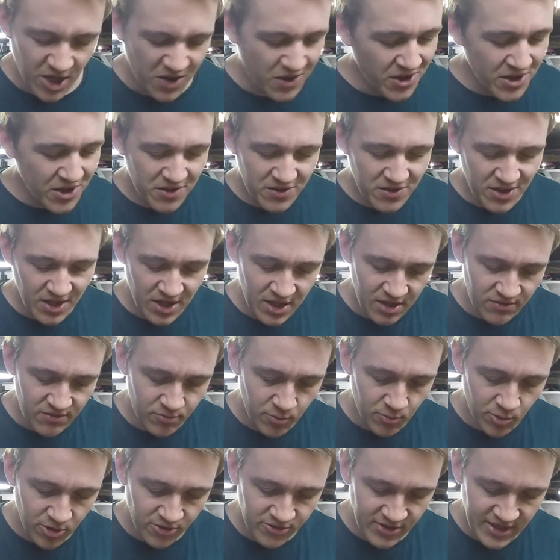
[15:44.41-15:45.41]
I don't think it even
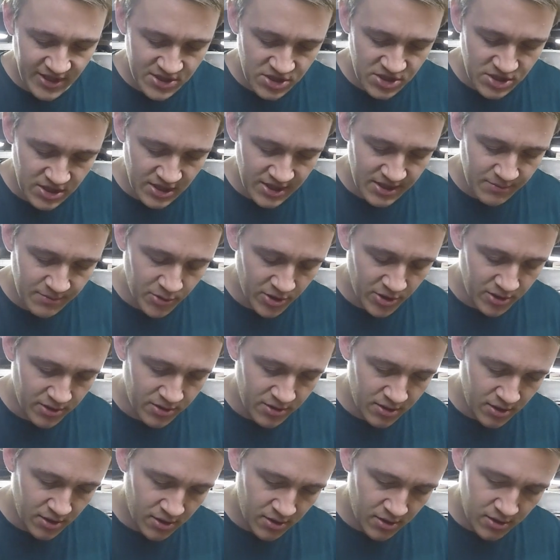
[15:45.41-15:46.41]
was actually, but
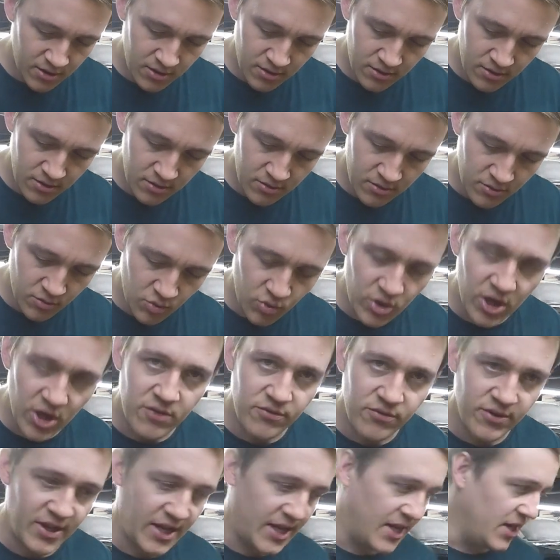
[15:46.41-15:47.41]
we'll go
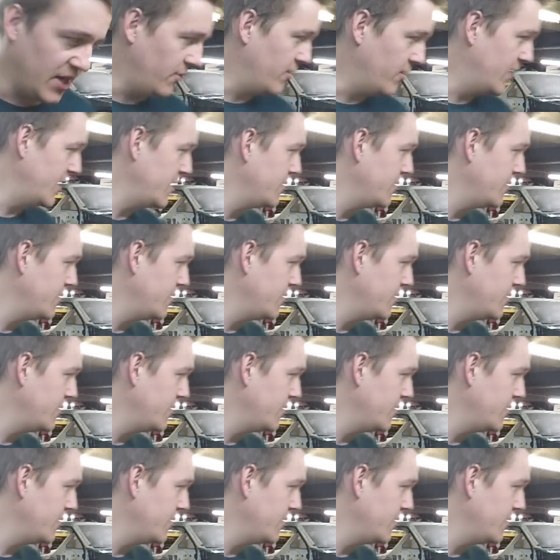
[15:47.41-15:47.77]
for that anyway.